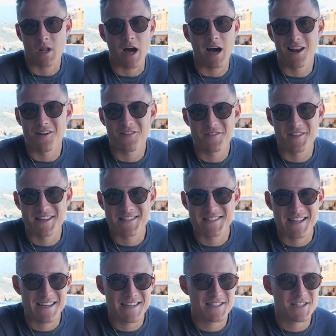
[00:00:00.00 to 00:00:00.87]
I love this.
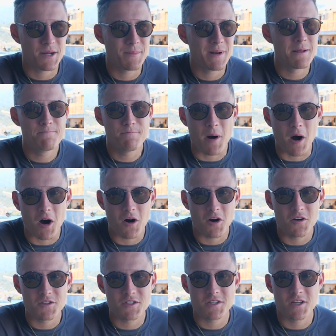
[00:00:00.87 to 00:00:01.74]
There's so many
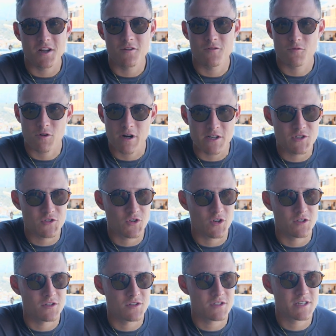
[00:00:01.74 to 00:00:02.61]
bars and
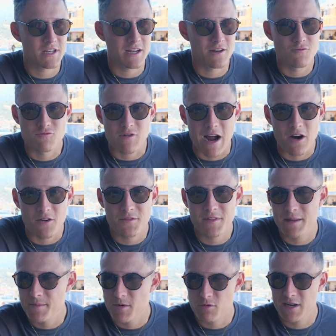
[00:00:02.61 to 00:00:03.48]
restaurants around
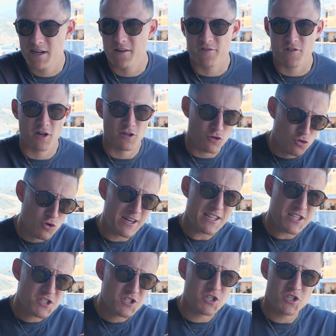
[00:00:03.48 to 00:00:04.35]
the marina front.
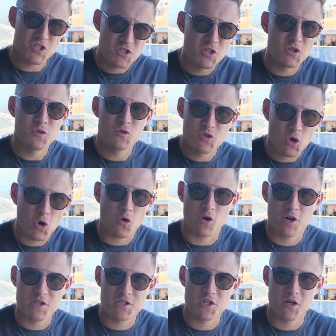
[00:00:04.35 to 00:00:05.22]
Greece just do
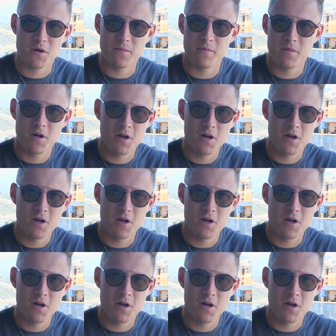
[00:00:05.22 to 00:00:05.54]
tourism